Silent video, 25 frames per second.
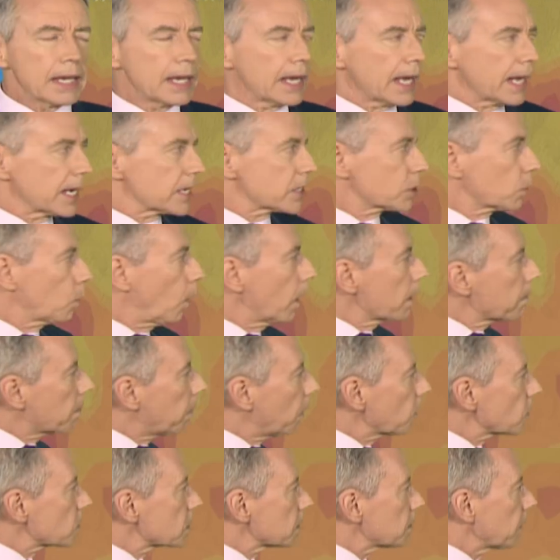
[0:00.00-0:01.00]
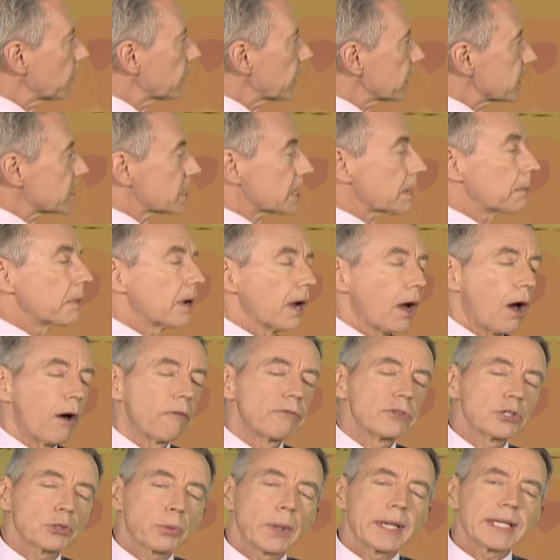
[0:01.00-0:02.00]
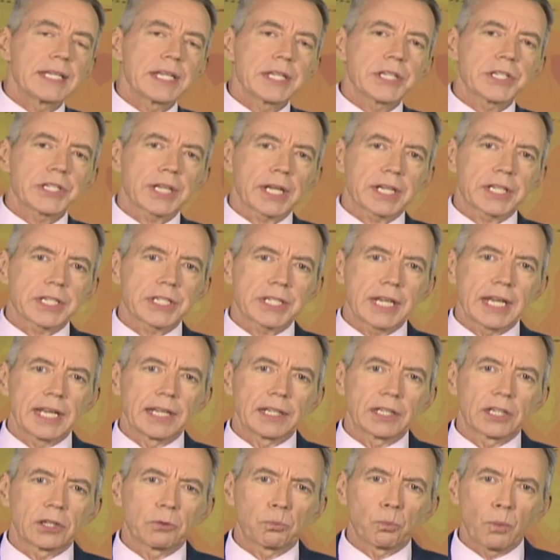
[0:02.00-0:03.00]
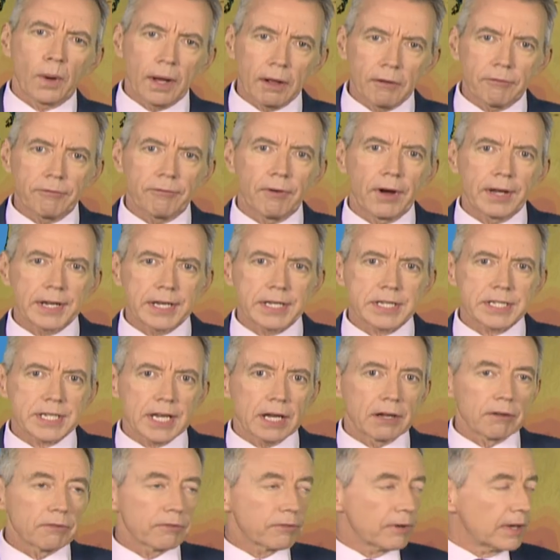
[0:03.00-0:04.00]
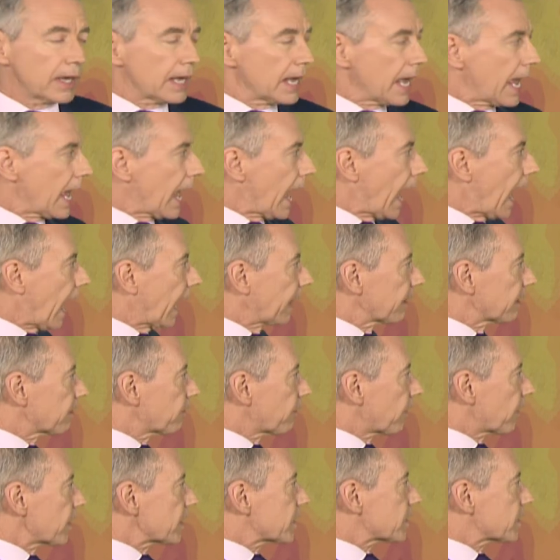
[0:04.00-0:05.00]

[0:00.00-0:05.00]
And it's quite possible that summer of 2016 could well find itself at the very